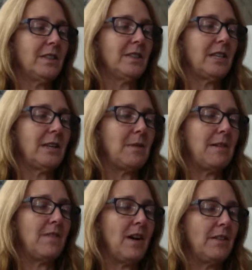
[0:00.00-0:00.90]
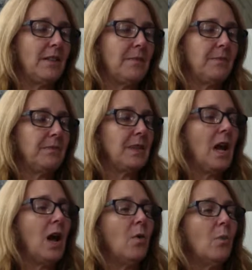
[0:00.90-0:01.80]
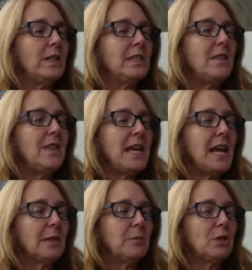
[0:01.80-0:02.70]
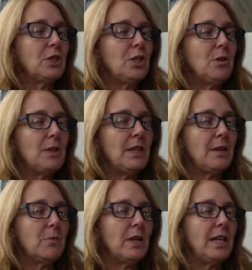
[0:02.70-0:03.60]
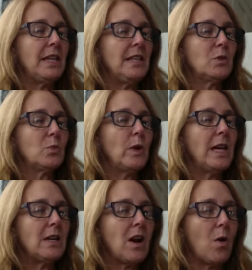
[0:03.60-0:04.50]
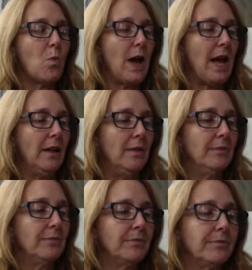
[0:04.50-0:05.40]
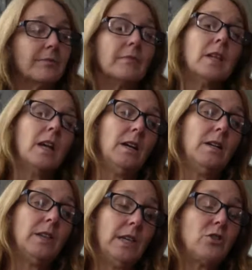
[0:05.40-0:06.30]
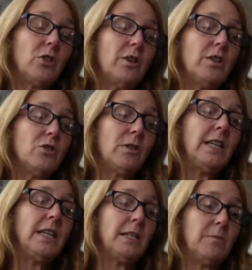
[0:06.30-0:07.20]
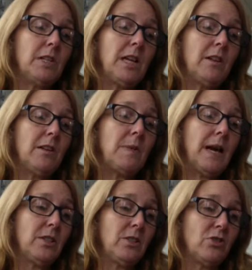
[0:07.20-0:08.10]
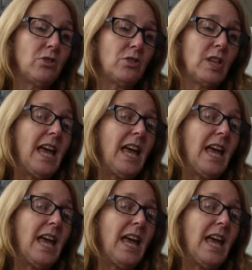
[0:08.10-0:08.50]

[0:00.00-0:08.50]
said my father. "What did the animals do with him when his wing got well?" "They started training him to carry passengers,